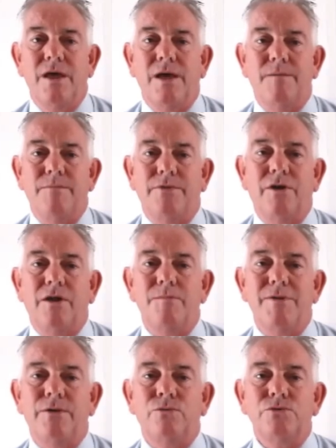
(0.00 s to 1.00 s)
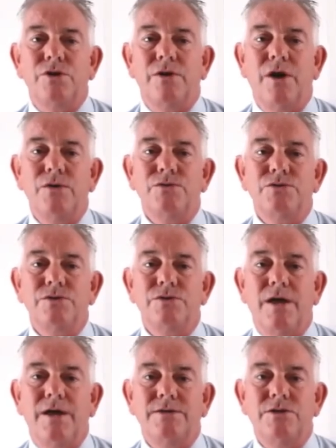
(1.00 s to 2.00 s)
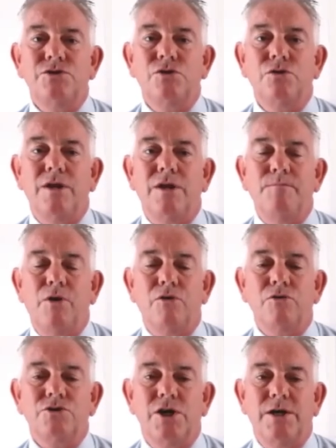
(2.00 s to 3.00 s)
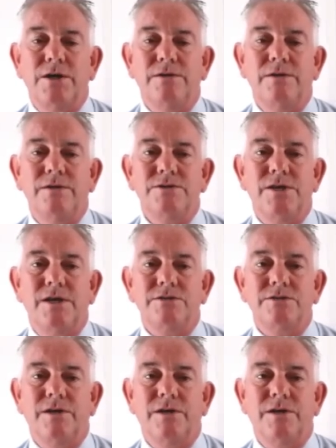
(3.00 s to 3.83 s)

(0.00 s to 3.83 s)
The Isle of Man also hosts a digital and blockchain sector.